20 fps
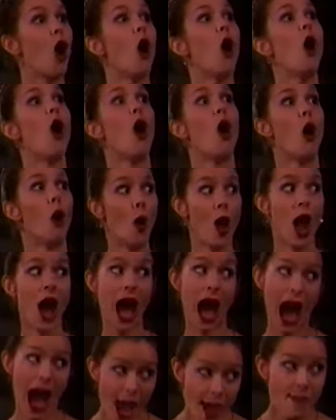Oh,
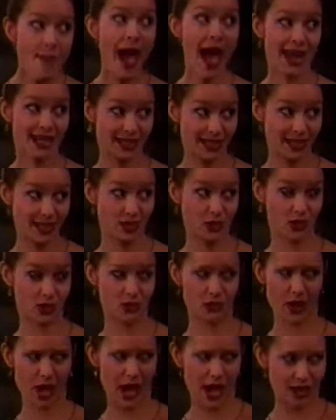I'm acting
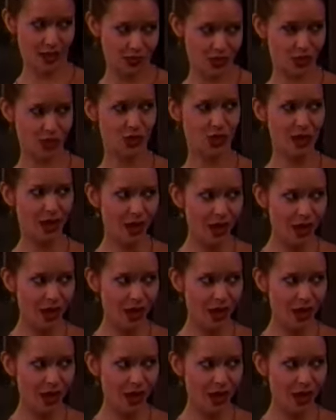strange.